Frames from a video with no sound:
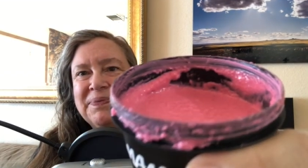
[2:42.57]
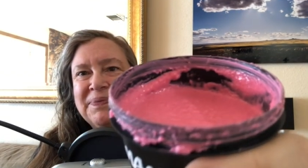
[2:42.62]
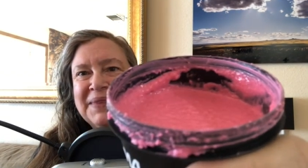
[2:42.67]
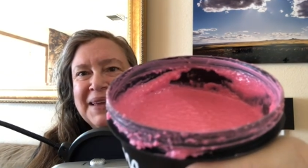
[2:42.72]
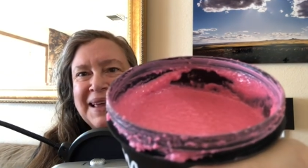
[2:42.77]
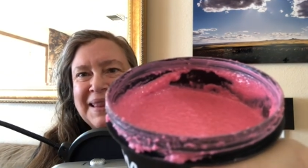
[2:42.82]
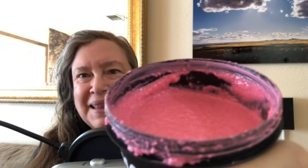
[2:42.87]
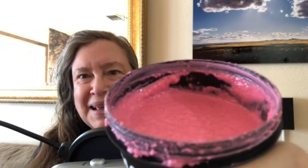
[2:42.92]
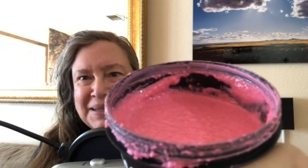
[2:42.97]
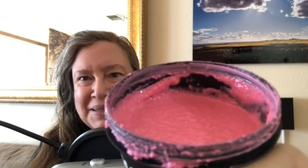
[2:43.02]

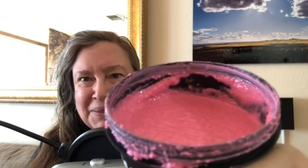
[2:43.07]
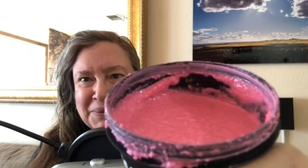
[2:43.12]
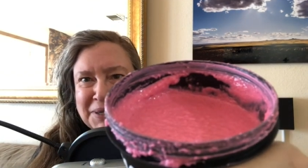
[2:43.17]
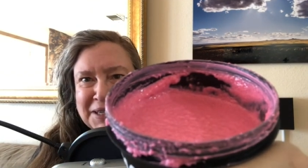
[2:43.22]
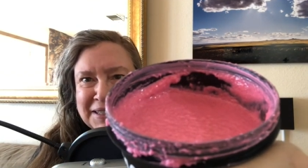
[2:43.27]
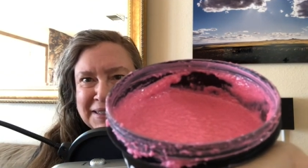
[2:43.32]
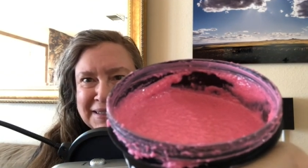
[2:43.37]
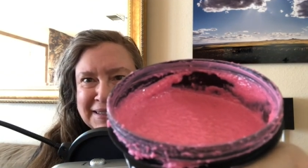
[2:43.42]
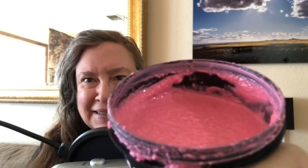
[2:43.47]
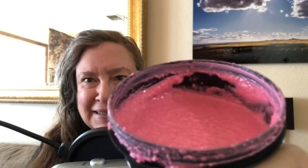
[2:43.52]
And that's what it
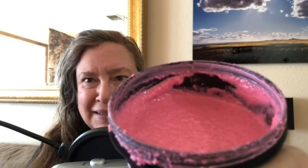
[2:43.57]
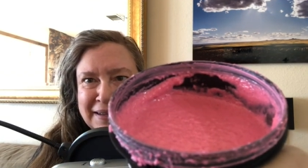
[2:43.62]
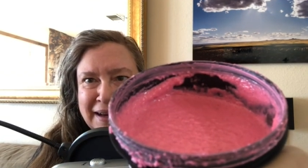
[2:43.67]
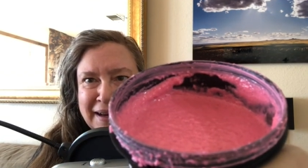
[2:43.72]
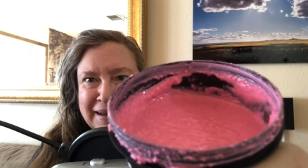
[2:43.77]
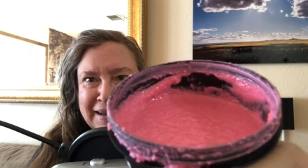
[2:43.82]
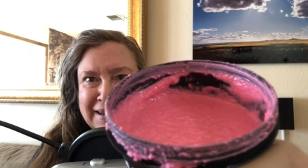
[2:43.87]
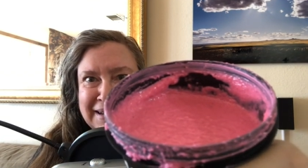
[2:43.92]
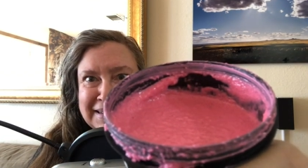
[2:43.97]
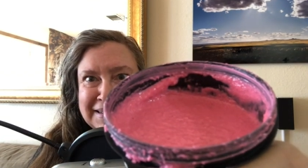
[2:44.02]
looks
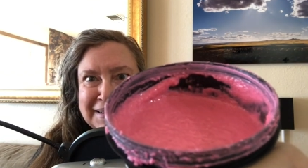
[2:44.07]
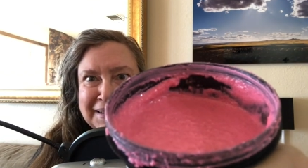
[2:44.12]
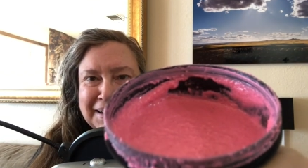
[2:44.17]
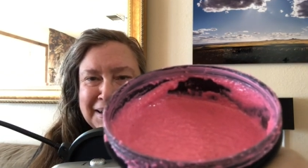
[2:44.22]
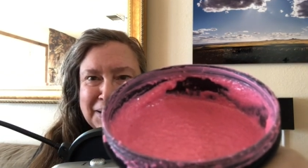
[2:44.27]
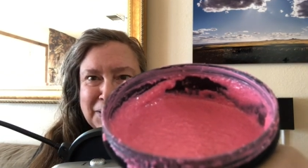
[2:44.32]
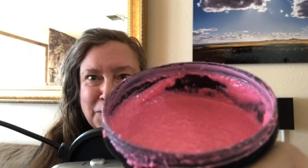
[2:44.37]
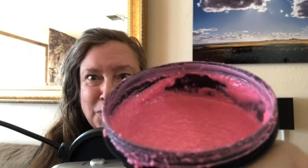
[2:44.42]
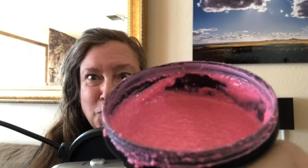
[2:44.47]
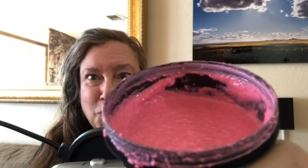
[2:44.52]
like. Isn't
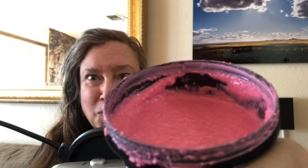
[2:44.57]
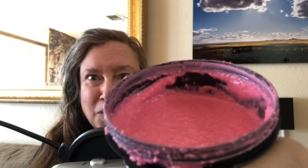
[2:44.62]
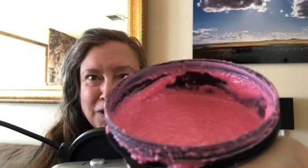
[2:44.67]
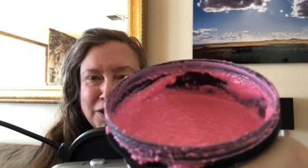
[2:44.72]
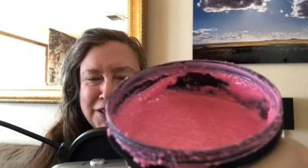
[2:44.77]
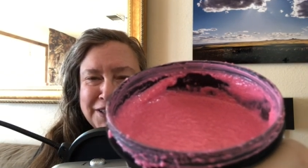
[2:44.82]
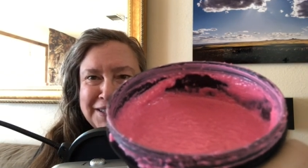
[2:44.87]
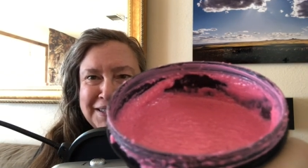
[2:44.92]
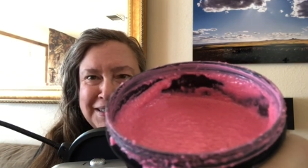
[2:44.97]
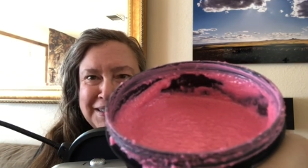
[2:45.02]
that
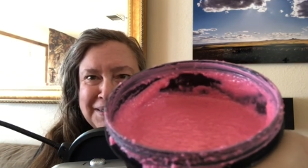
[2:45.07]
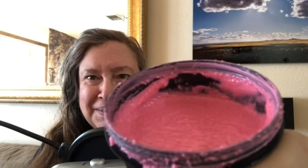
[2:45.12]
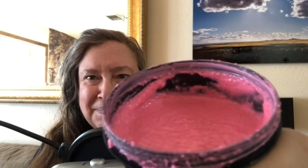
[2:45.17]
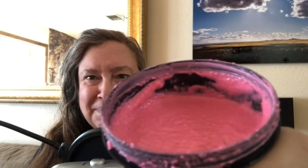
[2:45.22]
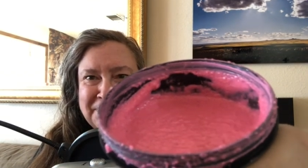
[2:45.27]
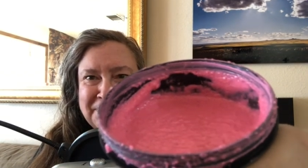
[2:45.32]
gorgeous?